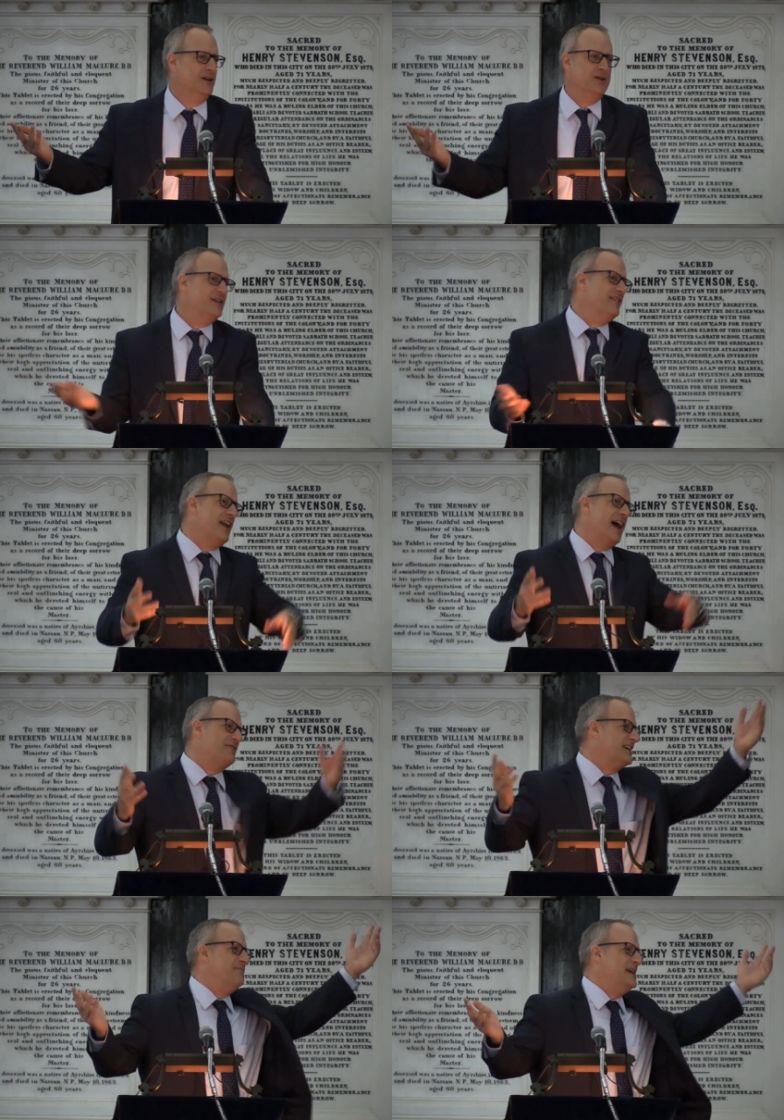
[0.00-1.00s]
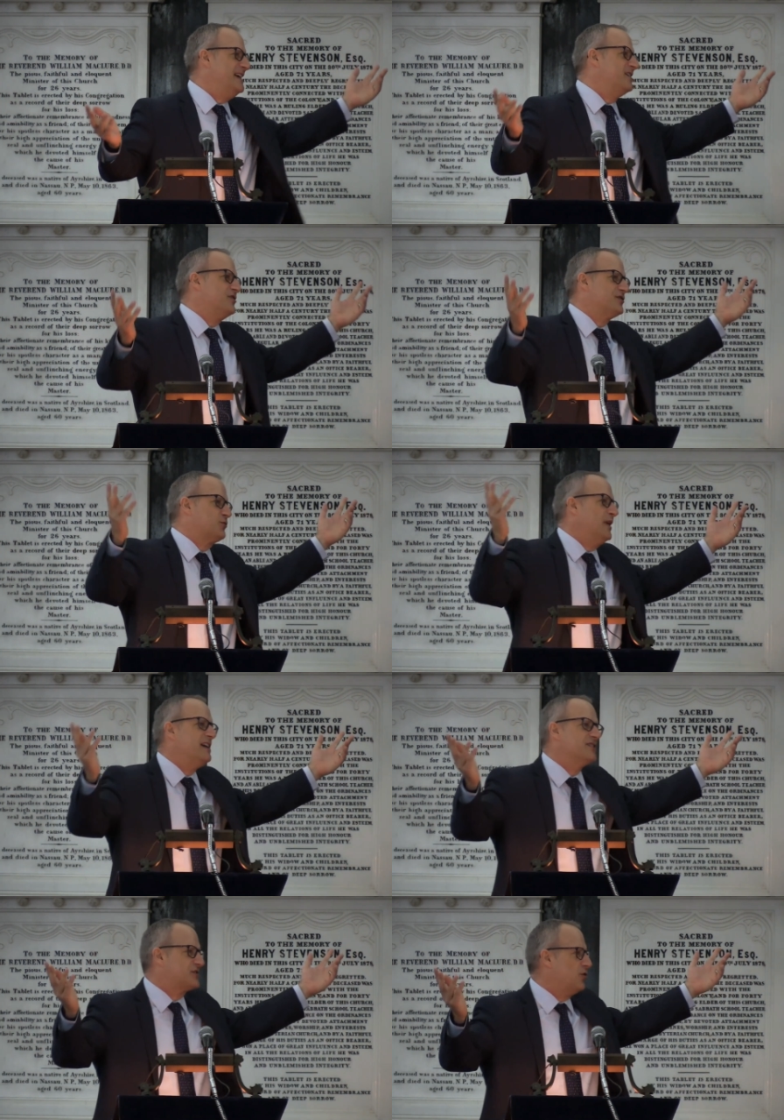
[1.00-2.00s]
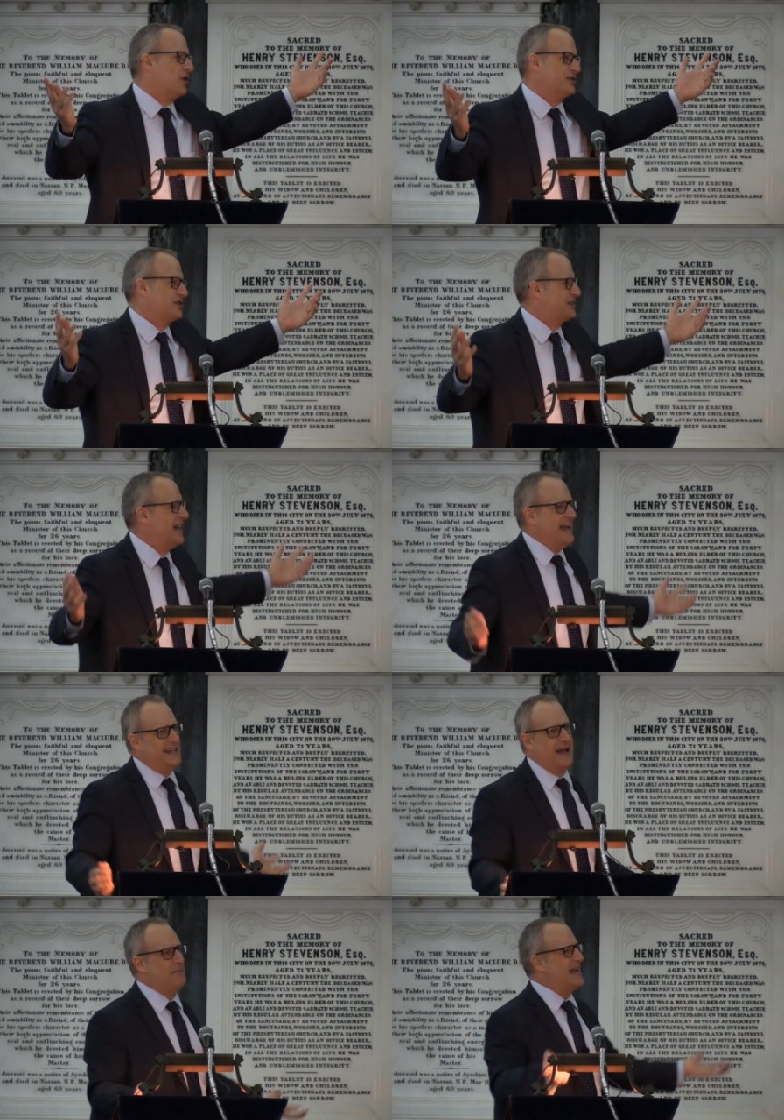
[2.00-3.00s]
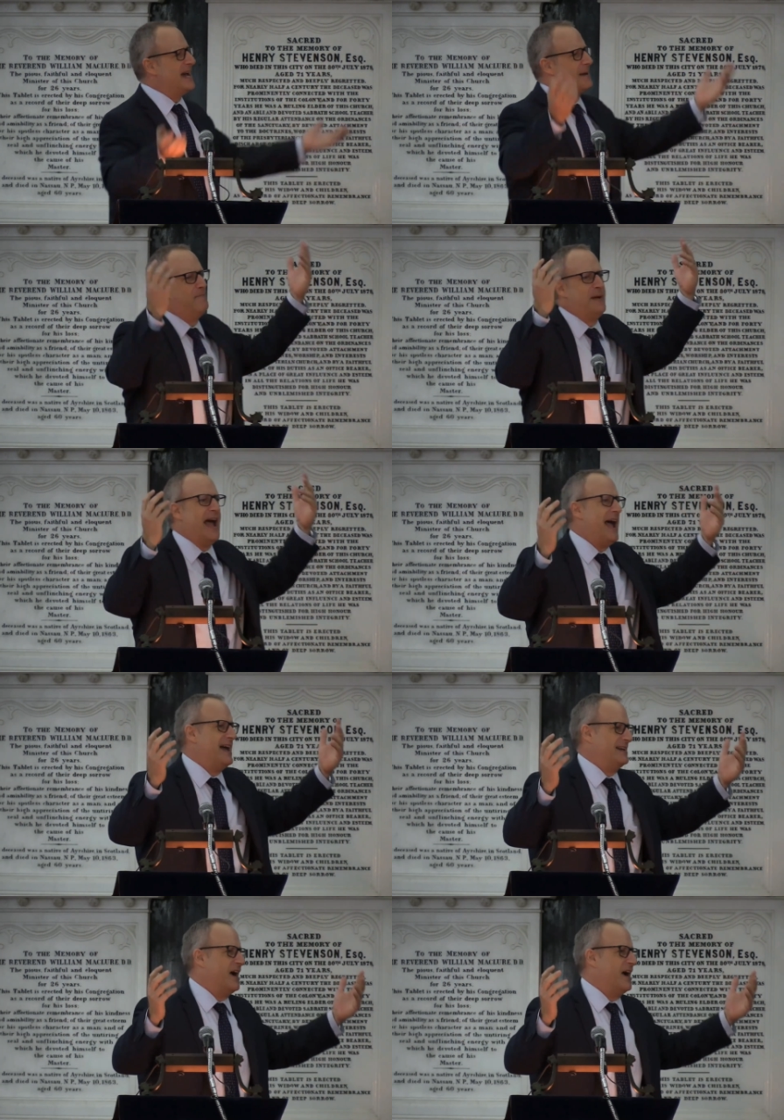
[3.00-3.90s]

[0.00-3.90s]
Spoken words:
You don't even have to give me eagle's wings, Lord. Just get me out of bed.